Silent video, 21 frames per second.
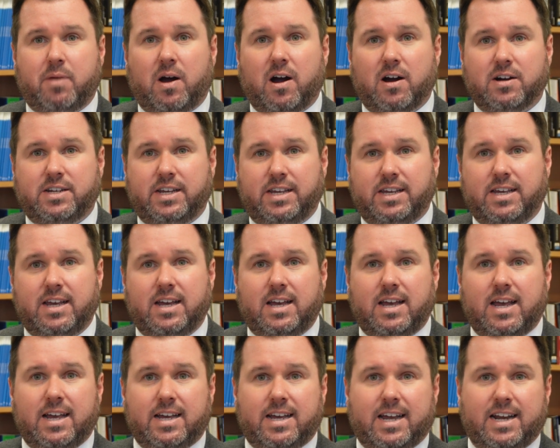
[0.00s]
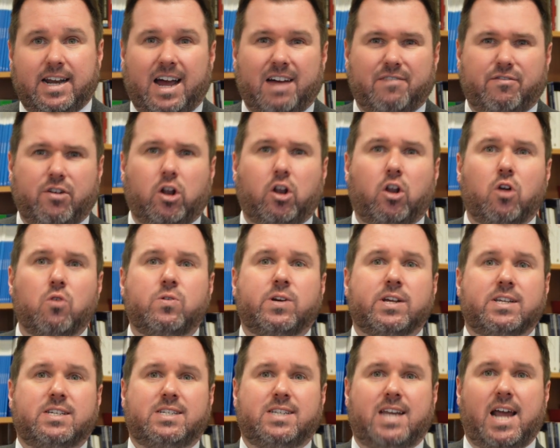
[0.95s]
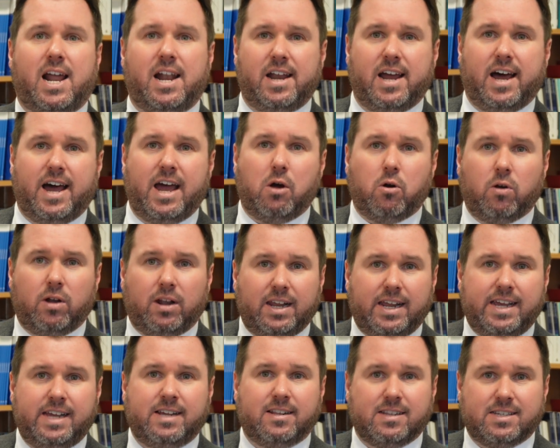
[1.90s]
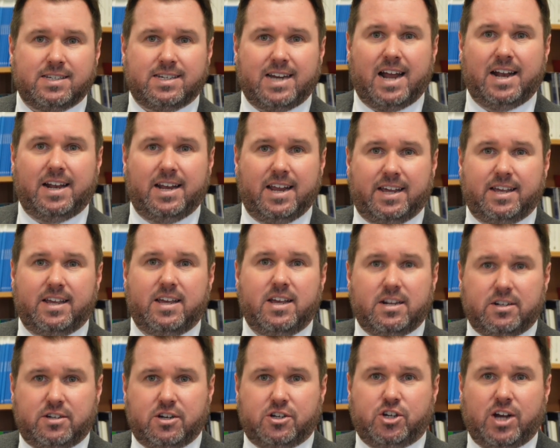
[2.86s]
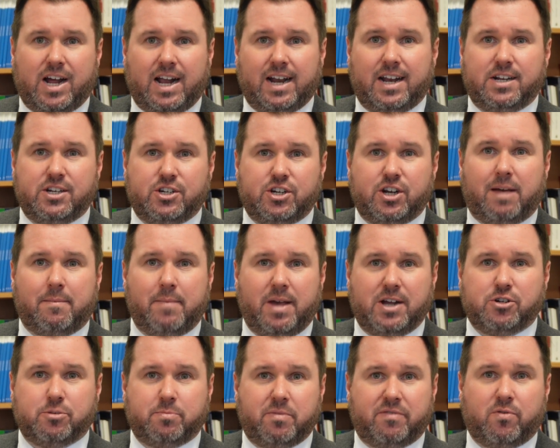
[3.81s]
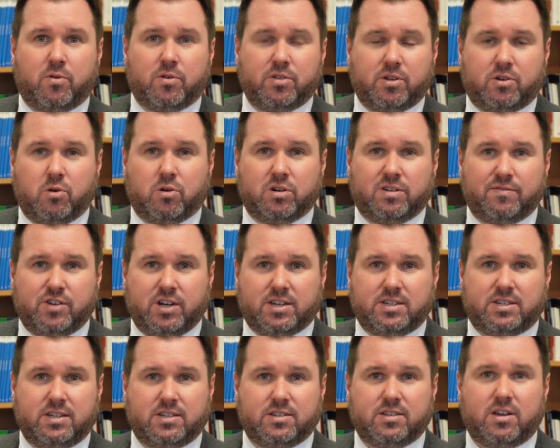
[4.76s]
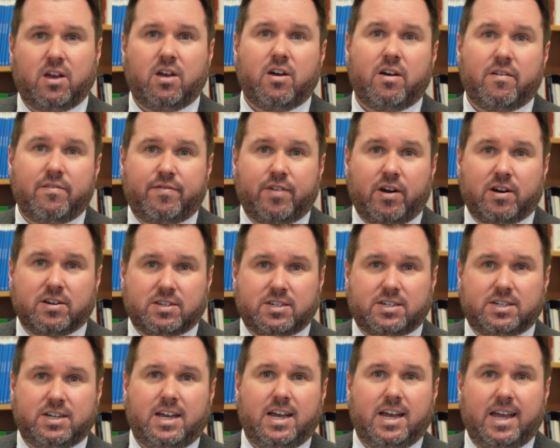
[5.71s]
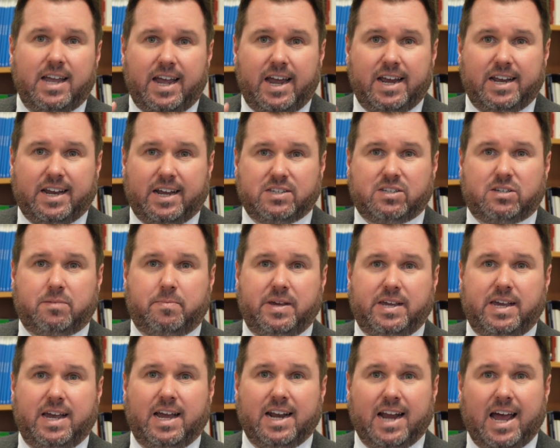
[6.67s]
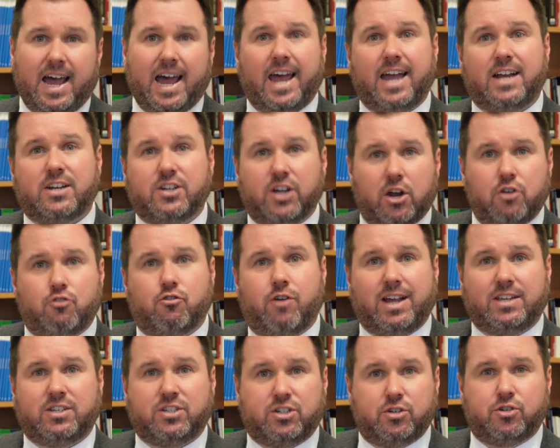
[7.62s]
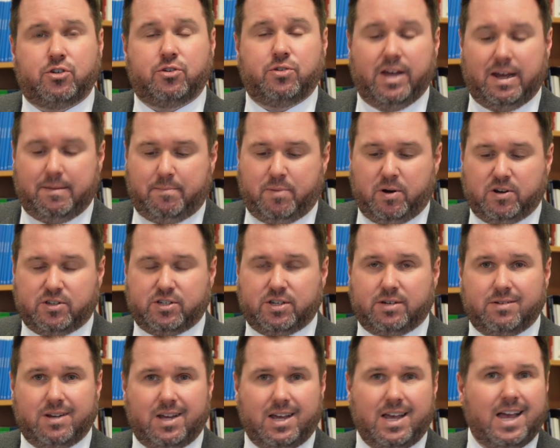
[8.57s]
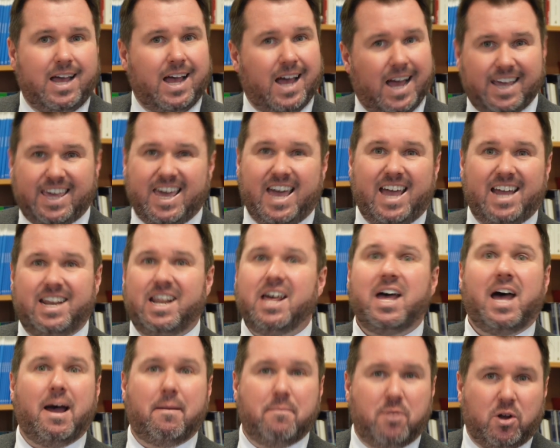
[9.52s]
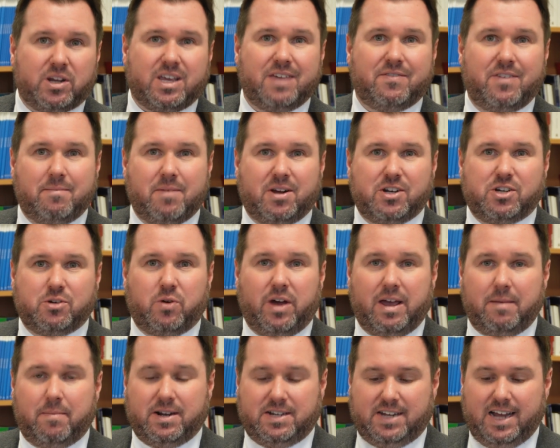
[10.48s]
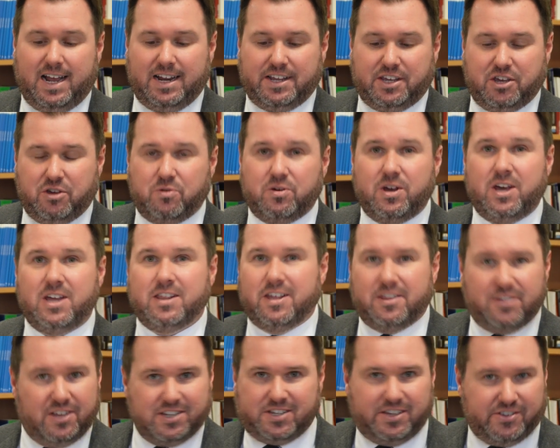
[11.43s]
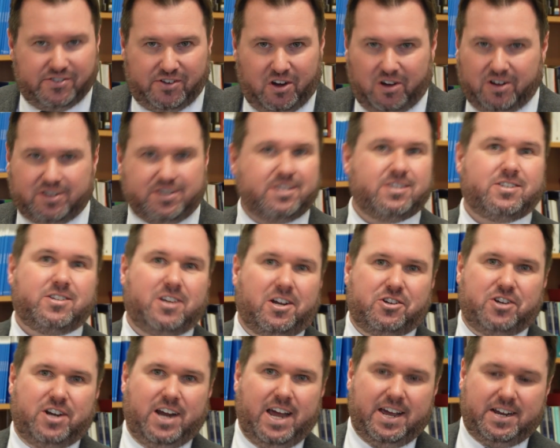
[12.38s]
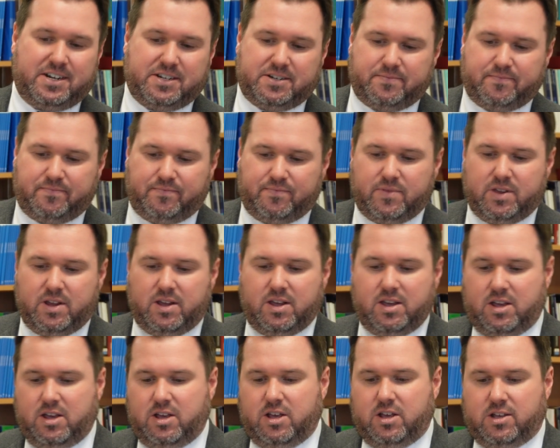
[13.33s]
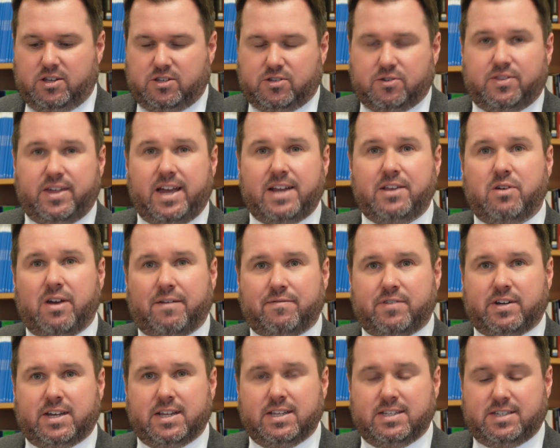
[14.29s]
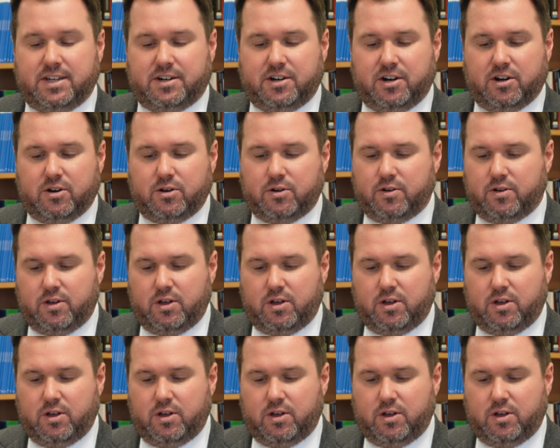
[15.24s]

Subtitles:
party can have locus standi or legal standing to challenge a measure before the Court of Justice. First, it has to be an act addressed to that person. Again, I'm not giving much away by telling you that this is not such an act. So then you have to consider